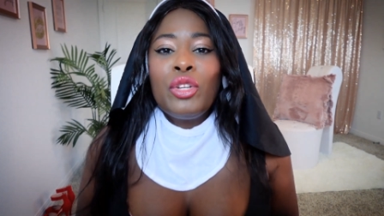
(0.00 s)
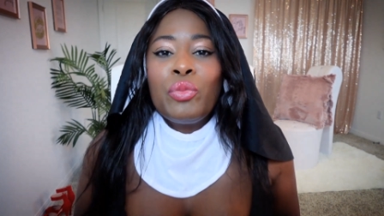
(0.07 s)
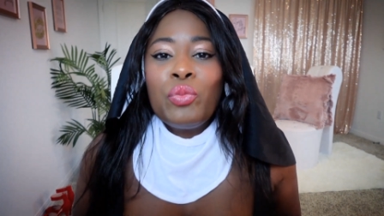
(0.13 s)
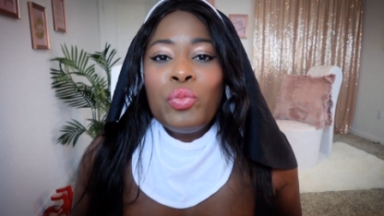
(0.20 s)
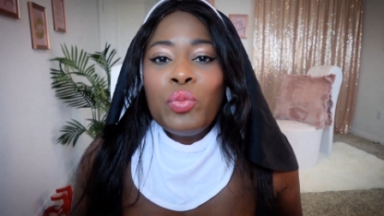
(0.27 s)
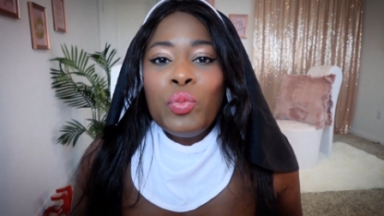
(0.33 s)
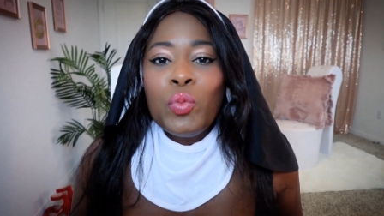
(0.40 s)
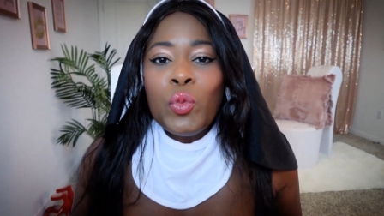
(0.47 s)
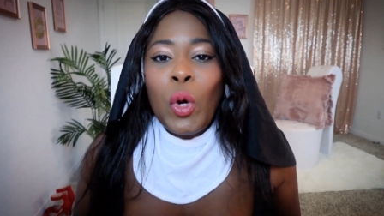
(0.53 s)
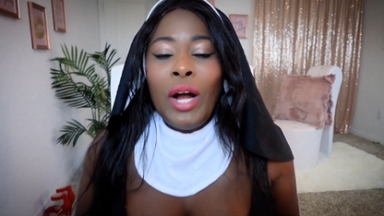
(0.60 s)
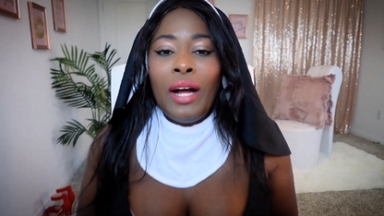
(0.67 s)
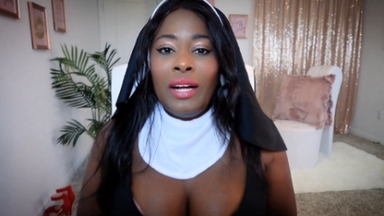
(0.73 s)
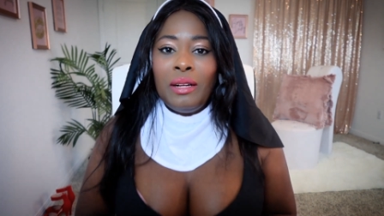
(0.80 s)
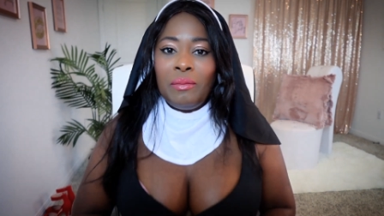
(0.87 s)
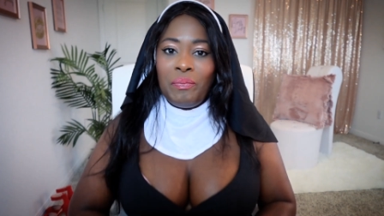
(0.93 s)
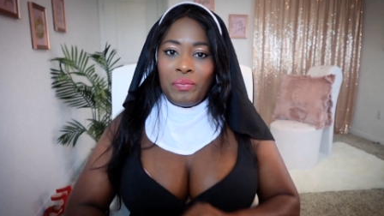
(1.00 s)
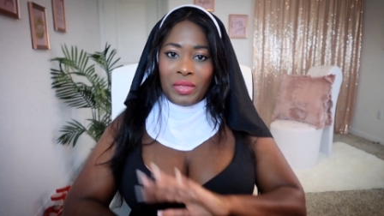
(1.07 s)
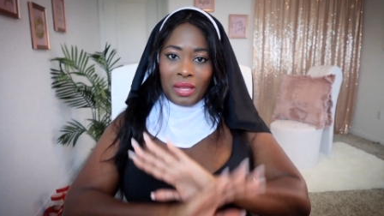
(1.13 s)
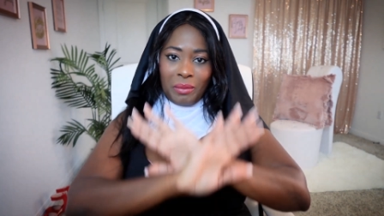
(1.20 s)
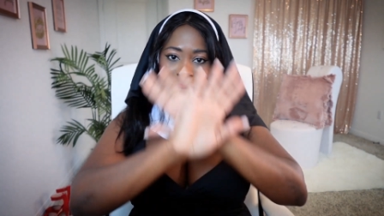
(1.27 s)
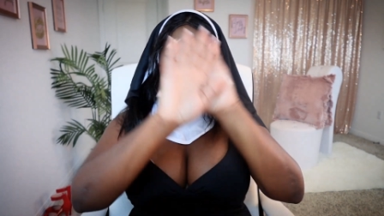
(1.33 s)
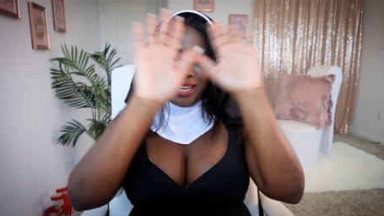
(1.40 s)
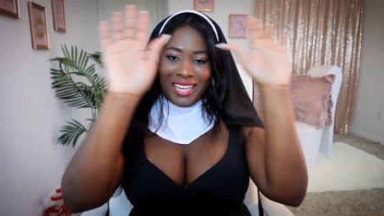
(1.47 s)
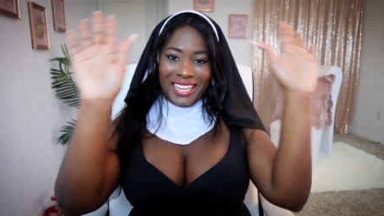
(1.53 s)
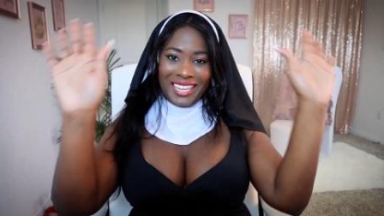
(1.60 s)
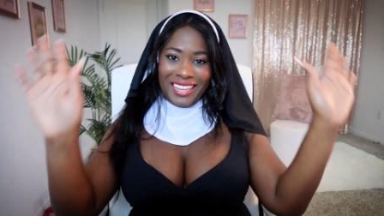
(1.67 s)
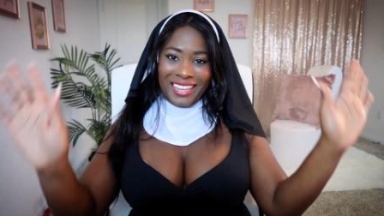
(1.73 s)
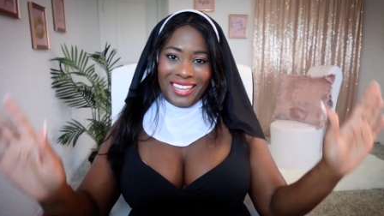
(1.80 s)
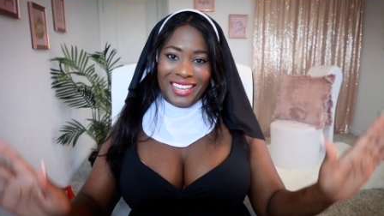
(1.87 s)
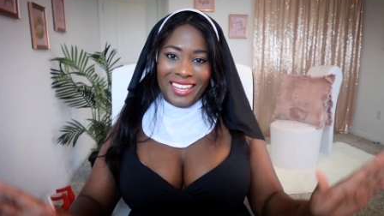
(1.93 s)
Mwah.
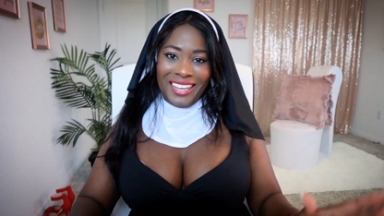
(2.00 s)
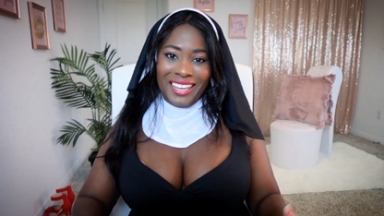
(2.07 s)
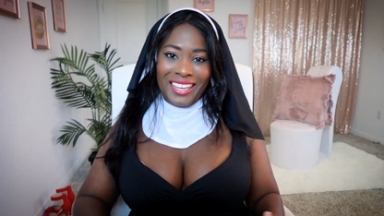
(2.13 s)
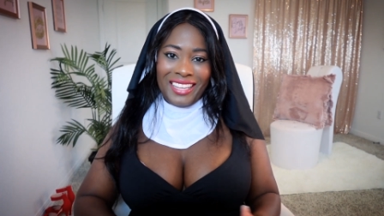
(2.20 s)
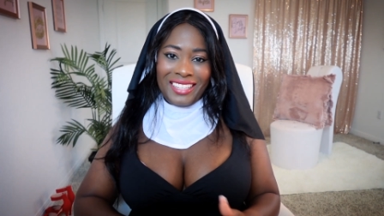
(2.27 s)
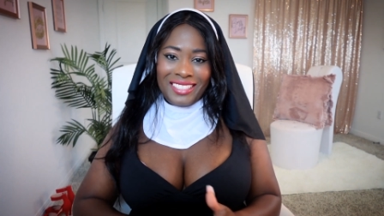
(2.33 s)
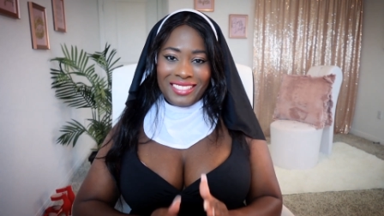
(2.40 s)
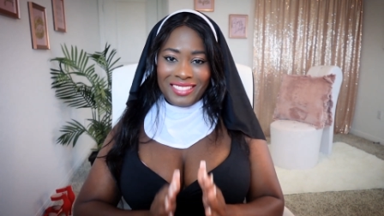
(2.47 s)
Bye.